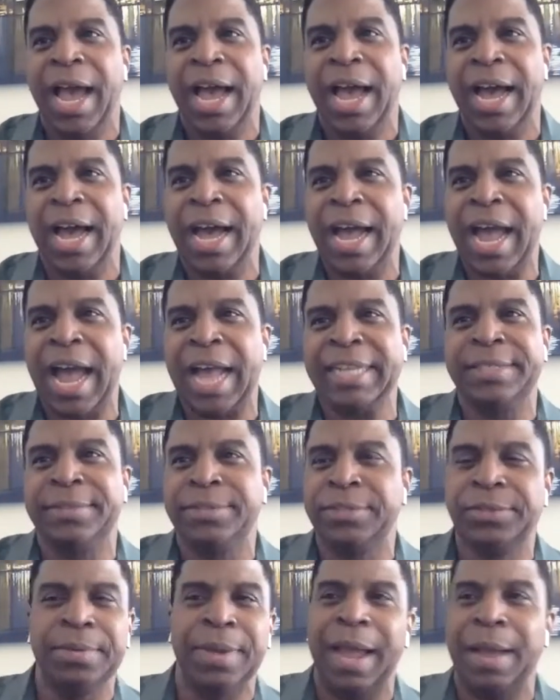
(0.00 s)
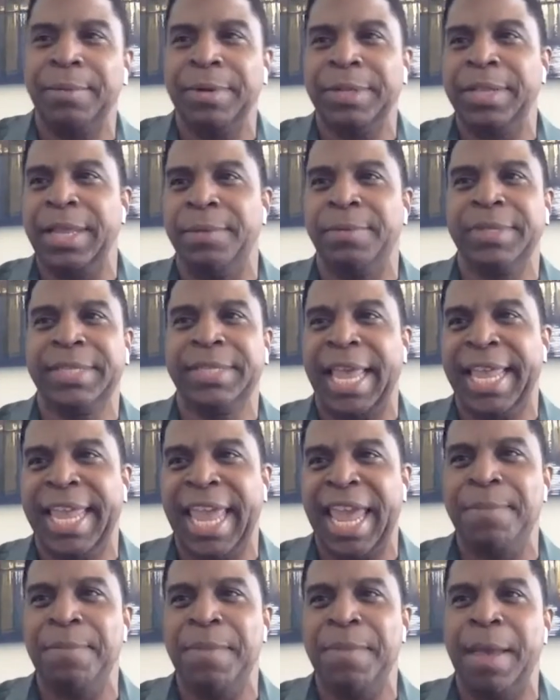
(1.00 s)
uh, I, I would, it was,
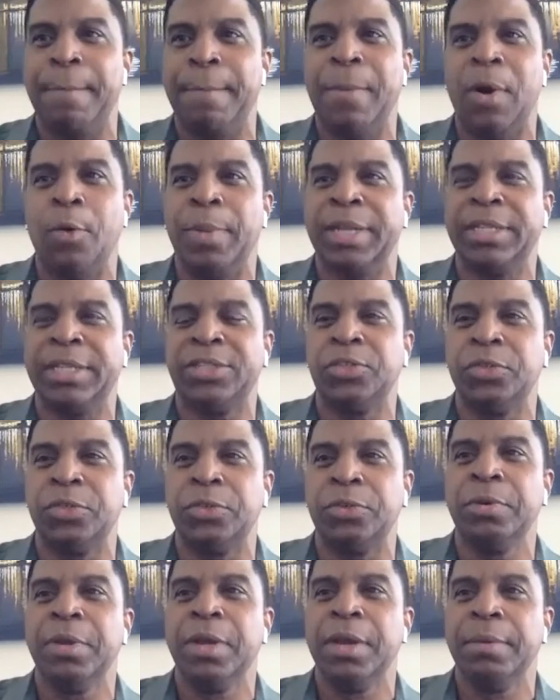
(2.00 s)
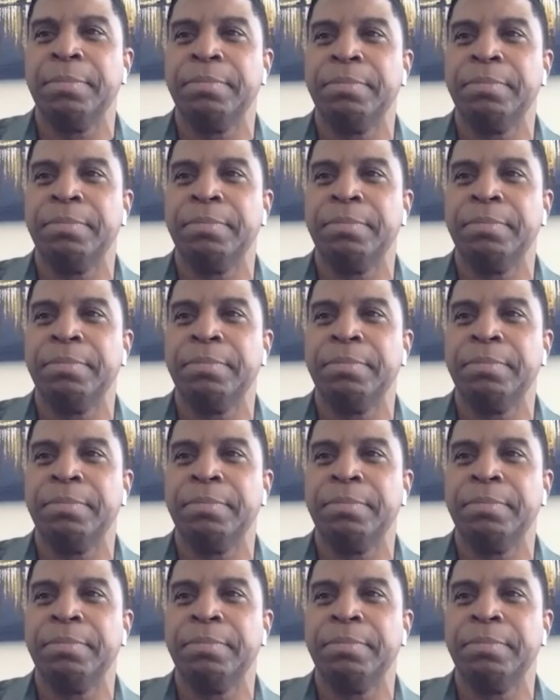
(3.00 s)
it gave me a moment to